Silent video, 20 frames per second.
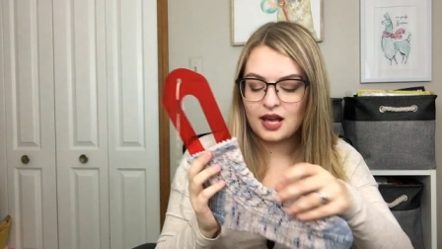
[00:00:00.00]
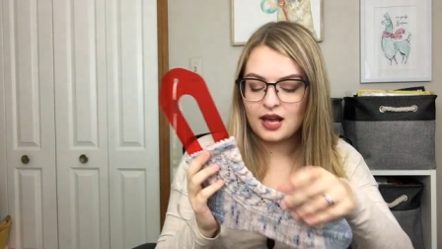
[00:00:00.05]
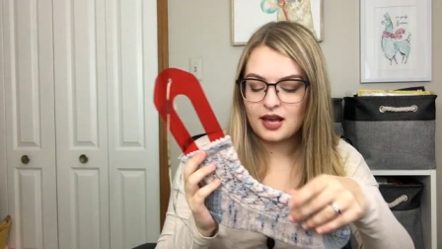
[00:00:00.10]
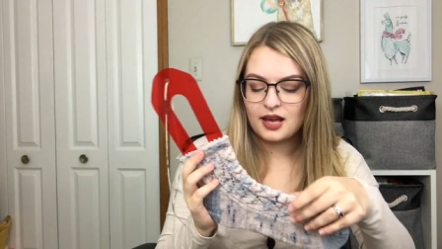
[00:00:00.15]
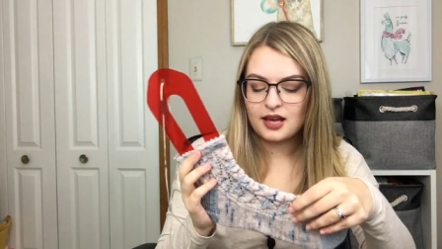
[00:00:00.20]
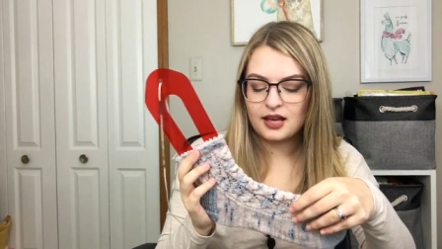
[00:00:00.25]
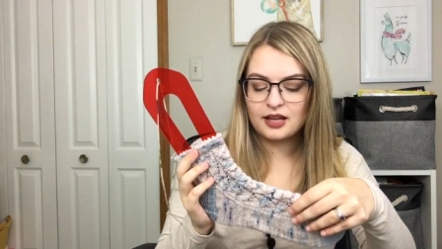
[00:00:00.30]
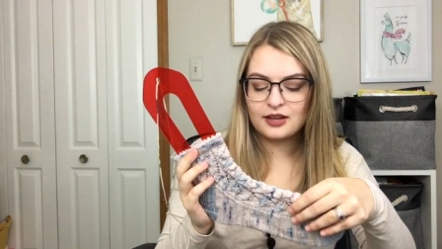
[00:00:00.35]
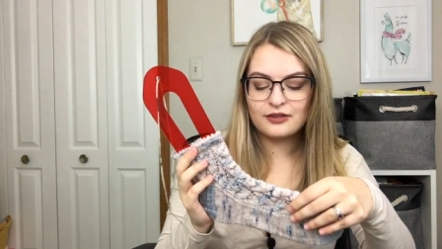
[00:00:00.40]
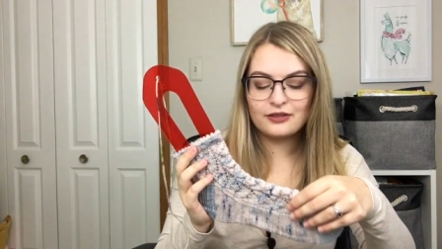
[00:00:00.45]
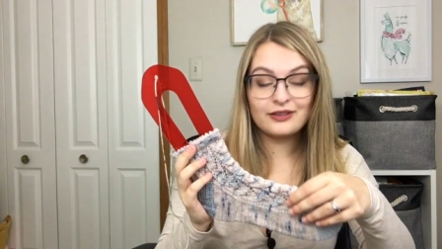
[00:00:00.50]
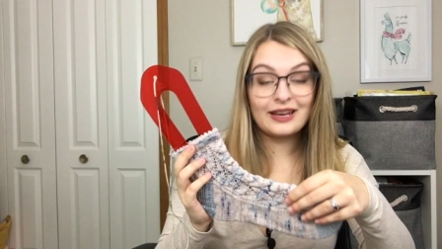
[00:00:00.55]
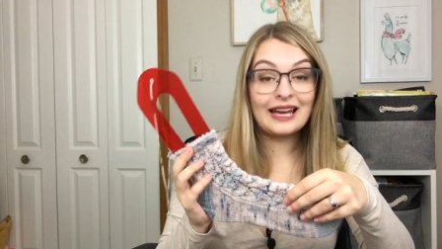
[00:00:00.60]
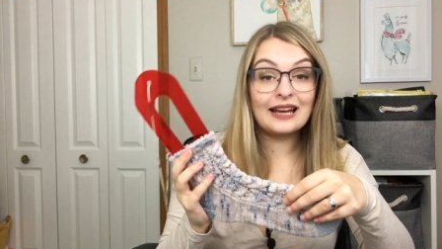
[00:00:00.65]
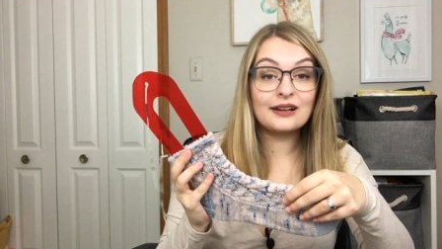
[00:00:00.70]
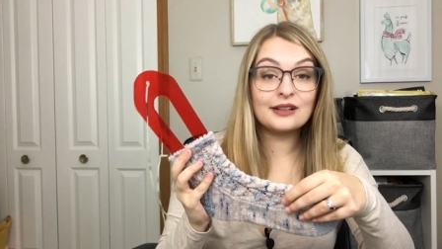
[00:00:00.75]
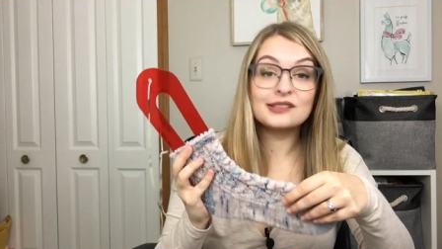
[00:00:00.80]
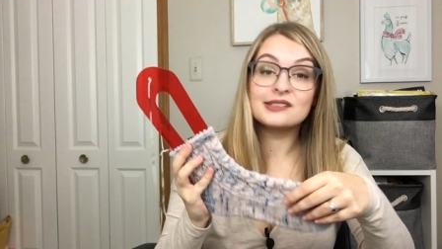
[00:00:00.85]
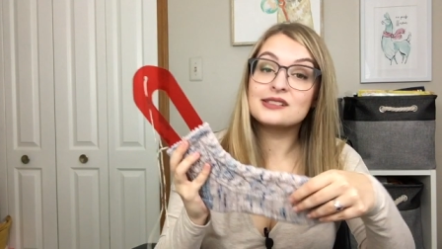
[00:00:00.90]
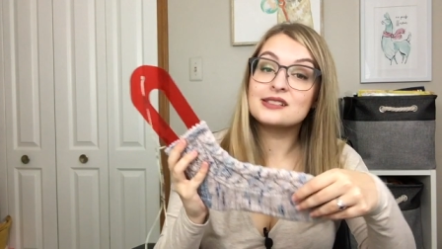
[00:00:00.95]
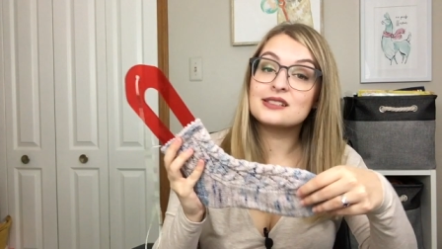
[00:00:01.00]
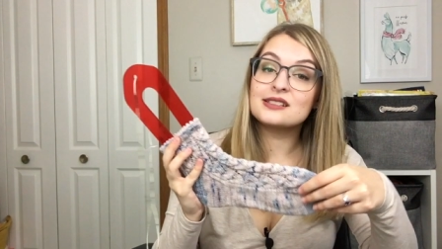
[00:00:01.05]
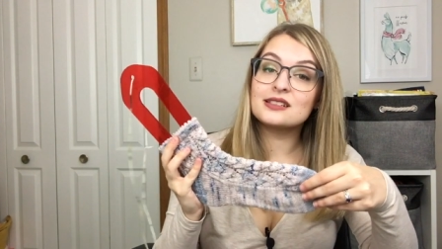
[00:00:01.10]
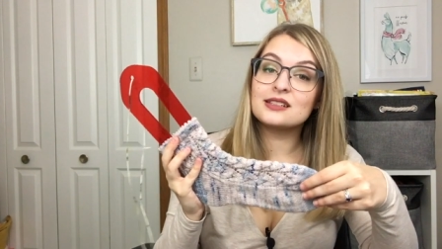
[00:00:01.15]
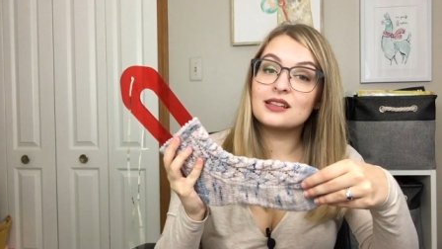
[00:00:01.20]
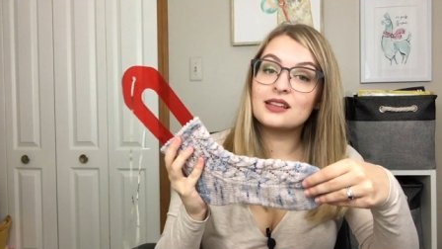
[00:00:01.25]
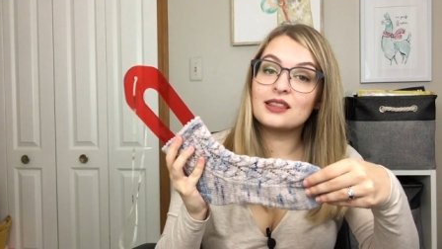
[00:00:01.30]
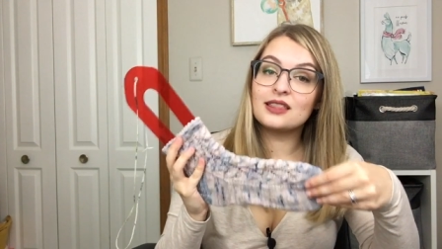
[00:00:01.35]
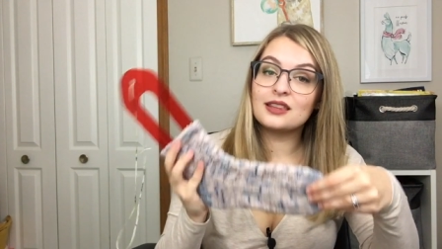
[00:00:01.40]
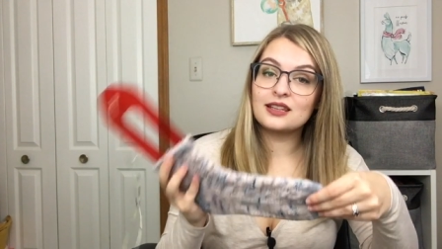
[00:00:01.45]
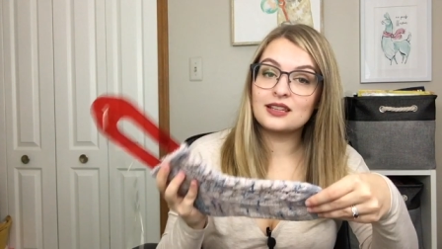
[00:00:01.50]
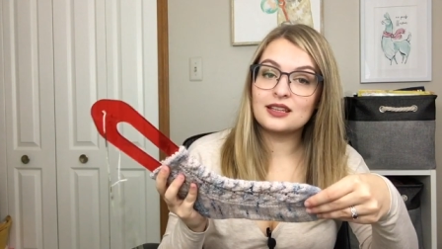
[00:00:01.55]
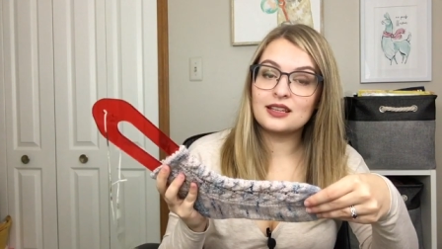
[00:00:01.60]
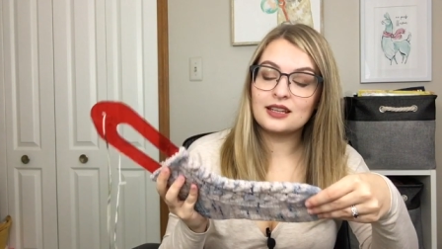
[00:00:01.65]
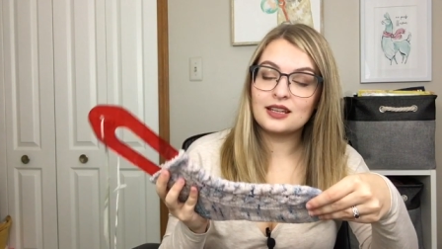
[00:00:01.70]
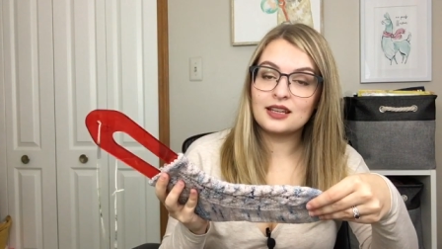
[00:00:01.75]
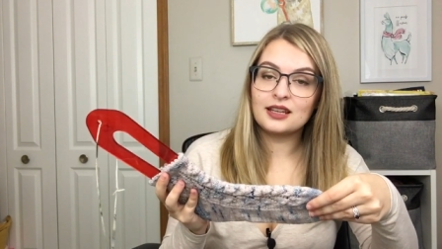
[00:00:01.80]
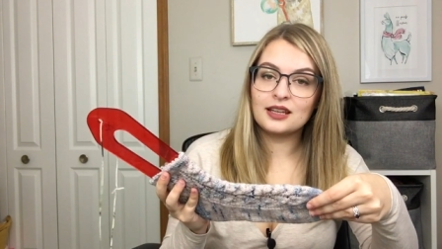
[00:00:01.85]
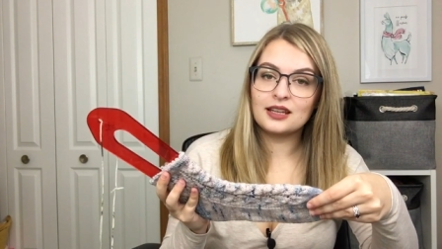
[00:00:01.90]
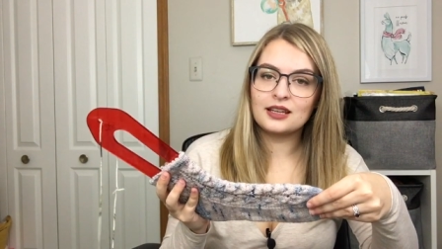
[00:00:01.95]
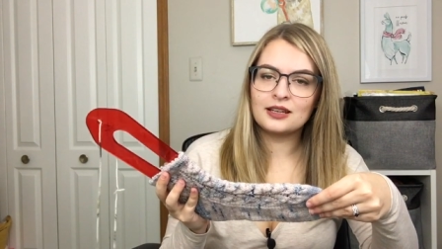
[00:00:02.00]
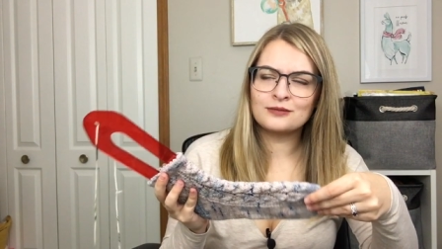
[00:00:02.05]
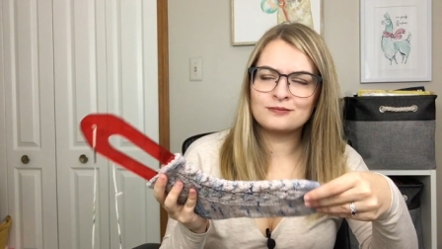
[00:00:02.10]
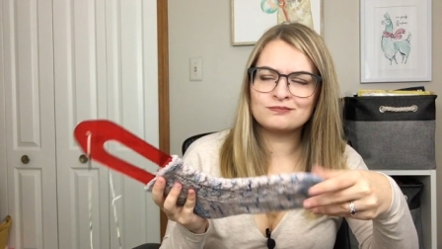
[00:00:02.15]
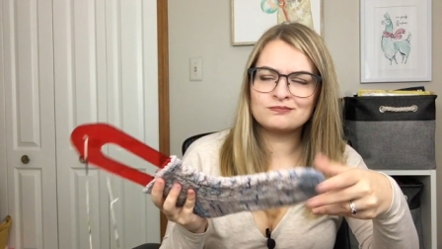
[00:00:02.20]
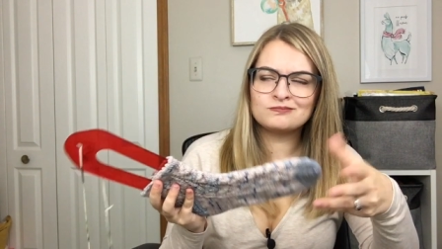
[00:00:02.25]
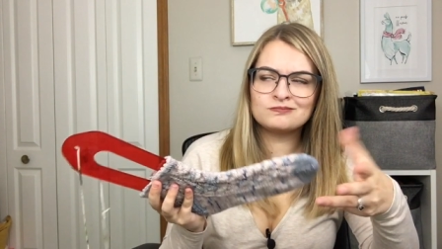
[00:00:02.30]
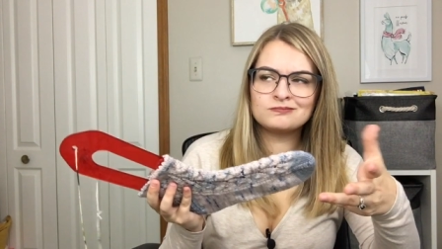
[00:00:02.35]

I found the